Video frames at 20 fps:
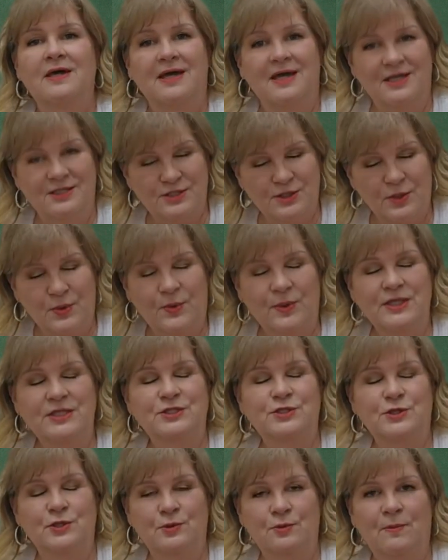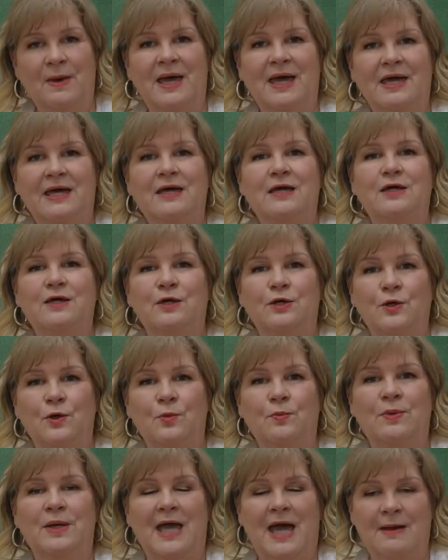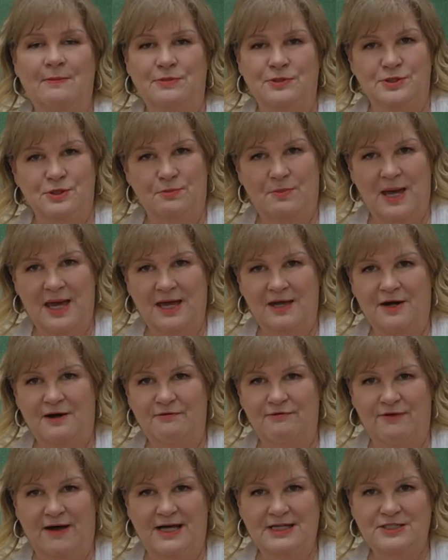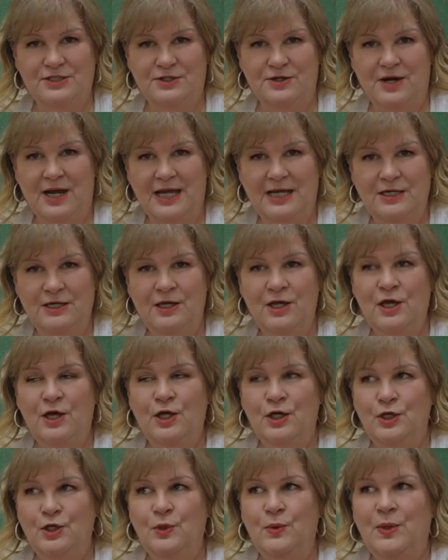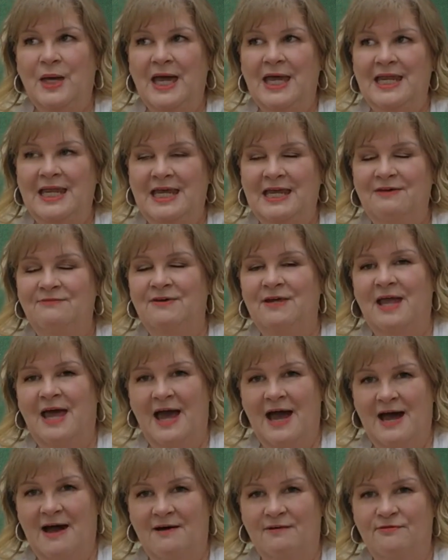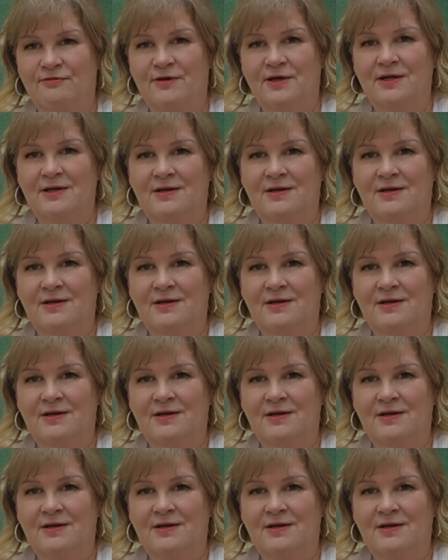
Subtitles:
it's going to make you be able to pay it off faster. And you can even have,